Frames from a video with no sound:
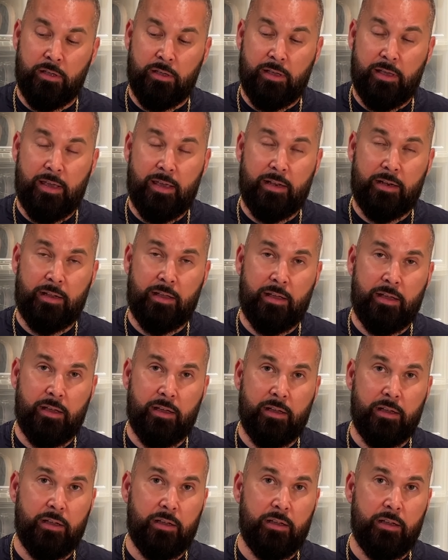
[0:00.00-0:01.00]
and
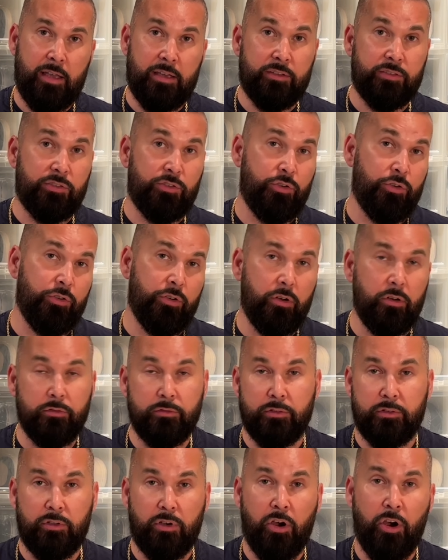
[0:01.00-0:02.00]
an external
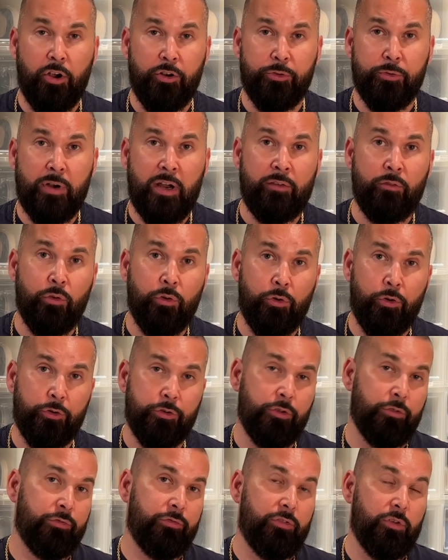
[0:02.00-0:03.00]
hard drive or
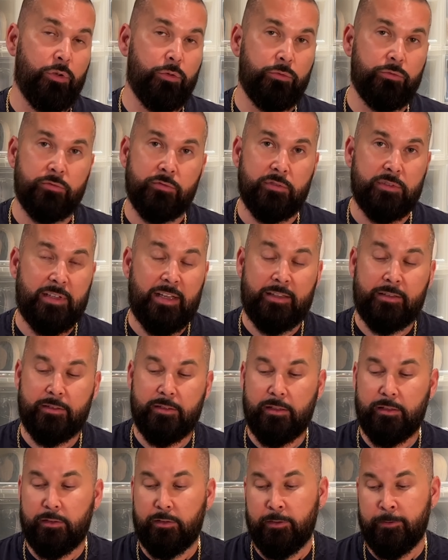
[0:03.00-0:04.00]
your phone. That's
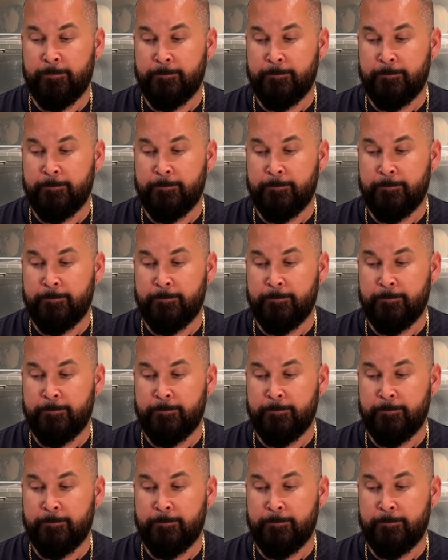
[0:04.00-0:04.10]
it.